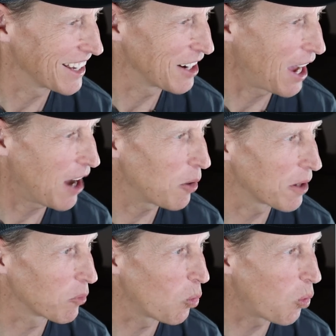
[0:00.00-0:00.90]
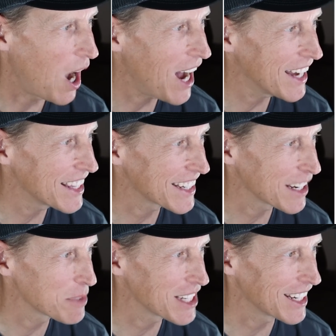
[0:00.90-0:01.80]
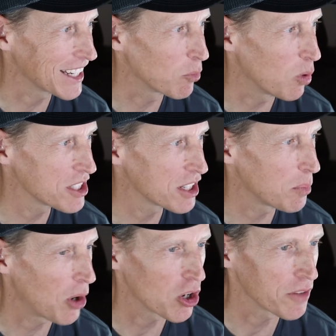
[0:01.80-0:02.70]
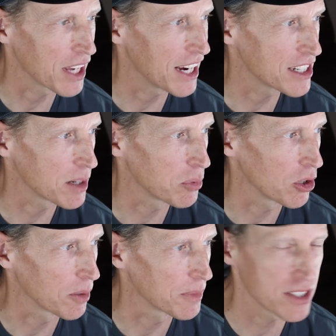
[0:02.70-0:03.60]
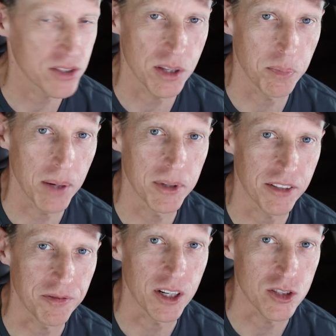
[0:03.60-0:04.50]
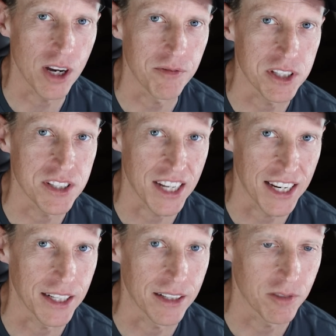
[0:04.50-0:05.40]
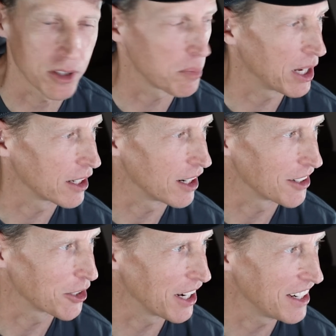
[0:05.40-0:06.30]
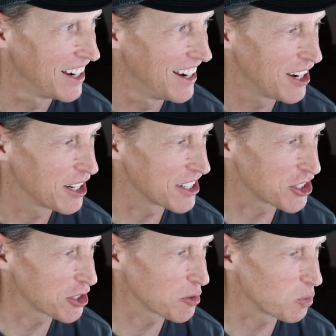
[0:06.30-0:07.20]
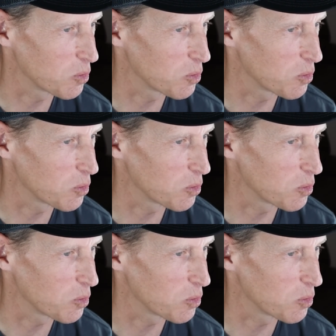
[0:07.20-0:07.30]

and how and why they kept saying he wasn't a part of the AATIP program. This is the Public Affairs Office standing from the Pentagon. Okay, it's just